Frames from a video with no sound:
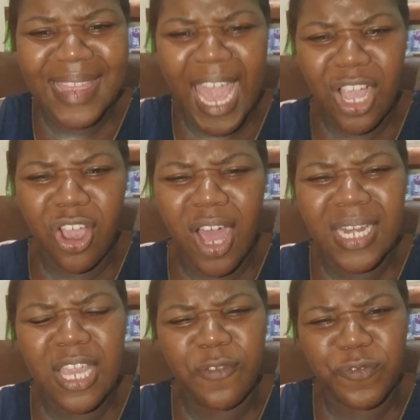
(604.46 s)
thank God
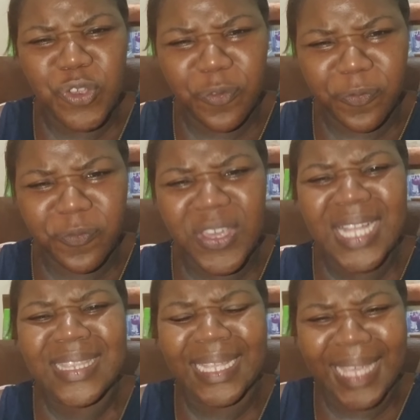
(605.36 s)
if you
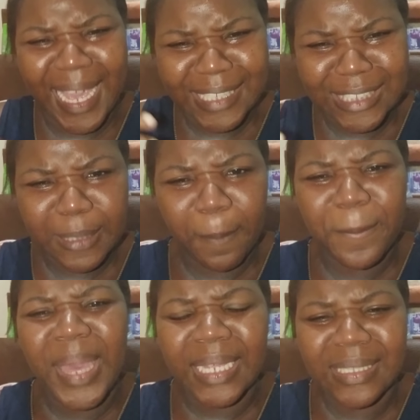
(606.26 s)
feel that
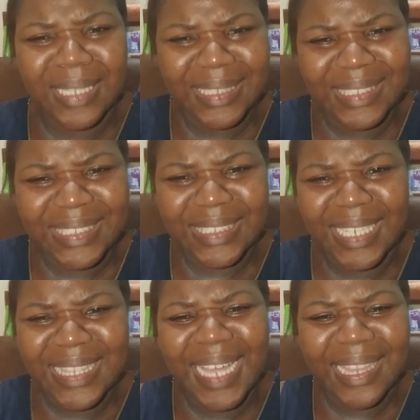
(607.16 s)

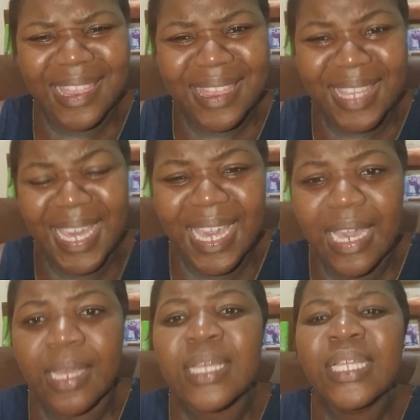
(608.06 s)
expectancy, that thing
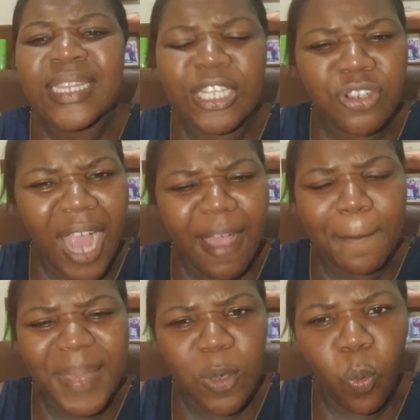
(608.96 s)
that you
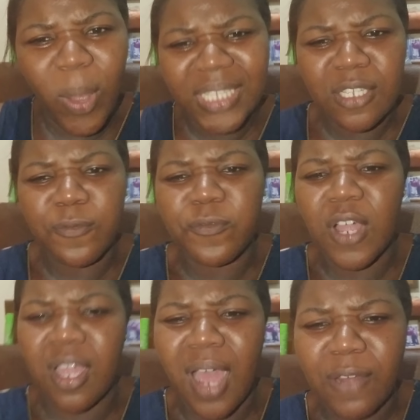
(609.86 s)
have been waiting
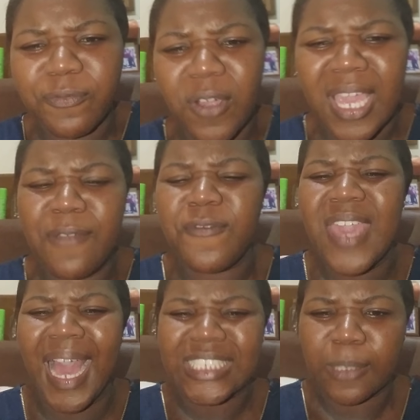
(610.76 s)
for God for, if
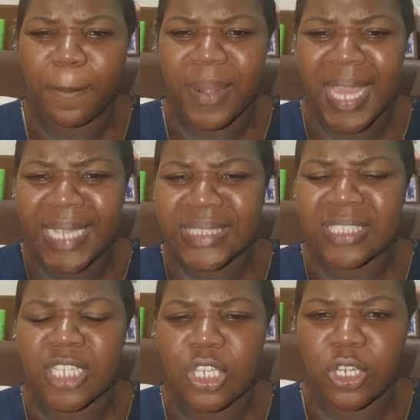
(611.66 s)
He has placed
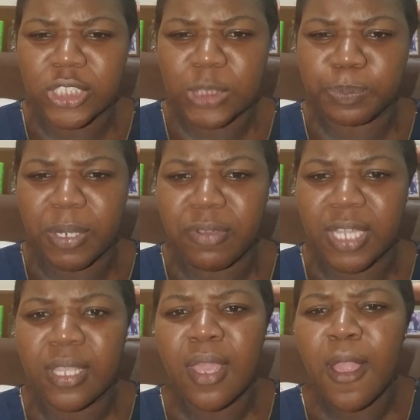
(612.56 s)
it in your
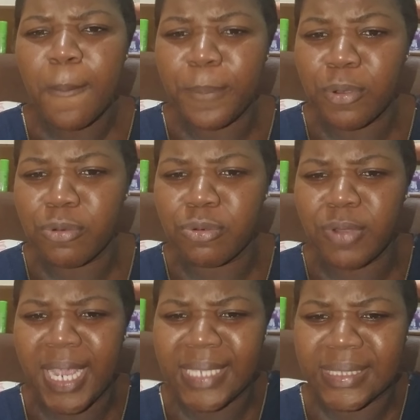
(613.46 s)
spirit,
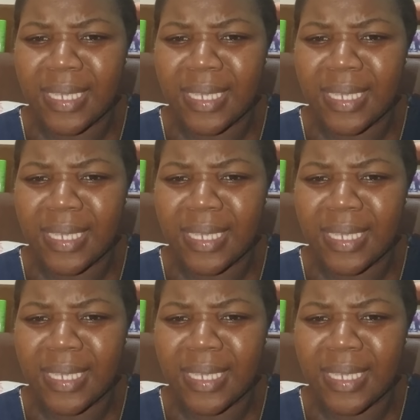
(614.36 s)
praise